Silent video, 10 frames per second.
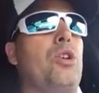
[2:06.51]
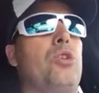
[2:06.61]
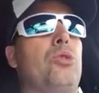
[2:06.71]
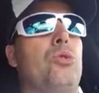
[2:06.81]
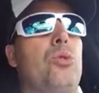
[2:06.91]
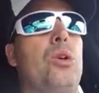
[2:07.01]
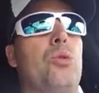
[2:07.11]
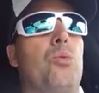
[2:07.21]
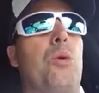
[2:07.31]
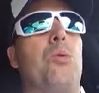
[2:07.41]

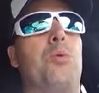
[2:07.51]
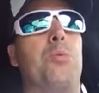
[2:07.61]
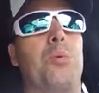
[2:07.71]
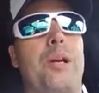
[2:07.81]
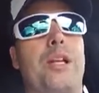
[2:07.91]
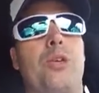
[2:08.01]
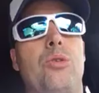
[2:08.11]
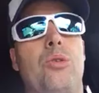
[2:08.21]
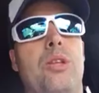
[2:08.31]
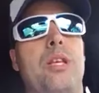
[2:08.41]
will bring
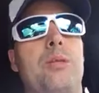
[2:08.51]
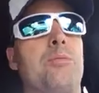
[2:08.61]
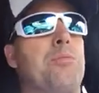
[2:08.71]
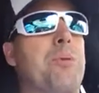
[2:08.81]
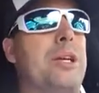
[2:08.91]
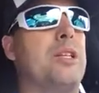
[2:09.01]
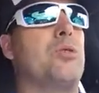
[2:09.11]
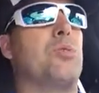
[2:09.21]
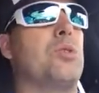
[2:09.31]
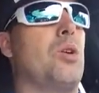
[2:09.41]
you the
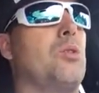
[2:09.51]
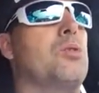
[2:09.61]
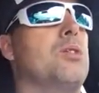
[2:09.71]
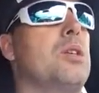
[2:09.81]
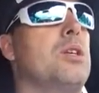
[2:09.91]
biggest results.